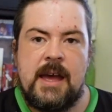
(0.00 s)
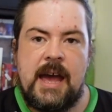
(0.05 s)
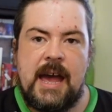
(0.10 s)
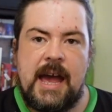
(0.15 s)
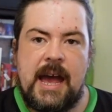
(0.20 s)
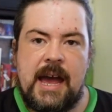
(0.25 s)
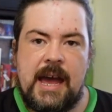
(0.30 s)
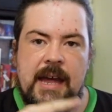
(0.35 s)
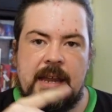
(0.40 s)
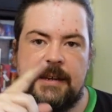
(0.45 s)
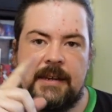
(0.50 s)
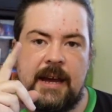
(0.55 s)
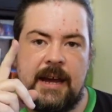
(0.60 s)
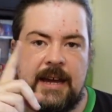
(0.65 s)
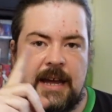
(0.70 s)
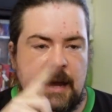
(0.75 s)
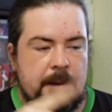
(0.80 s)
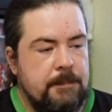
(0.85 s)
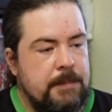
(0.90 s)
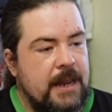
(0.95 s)
and
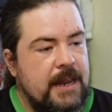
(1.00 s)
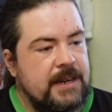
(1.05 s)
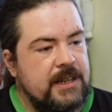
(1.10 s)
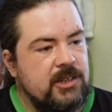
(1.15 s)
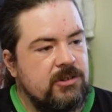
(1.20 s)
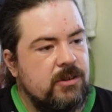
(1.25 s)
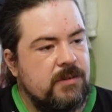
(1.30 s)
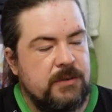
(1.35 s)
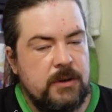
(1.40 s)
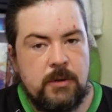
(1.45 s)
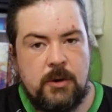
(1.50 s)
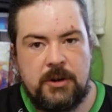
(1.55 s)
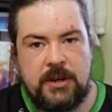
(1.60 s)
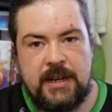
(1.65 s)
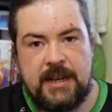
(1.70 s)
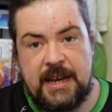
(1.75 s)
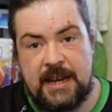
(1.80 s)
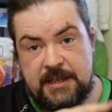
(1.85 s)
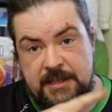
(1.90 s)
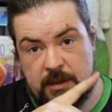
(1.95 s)
I am planning a review on
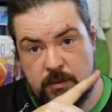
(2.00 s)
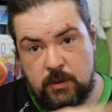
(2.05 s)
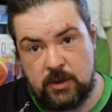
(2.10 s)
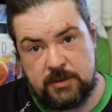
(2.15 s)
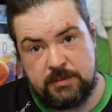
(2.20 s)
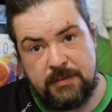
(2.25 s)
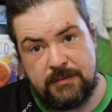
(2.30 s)
it as it was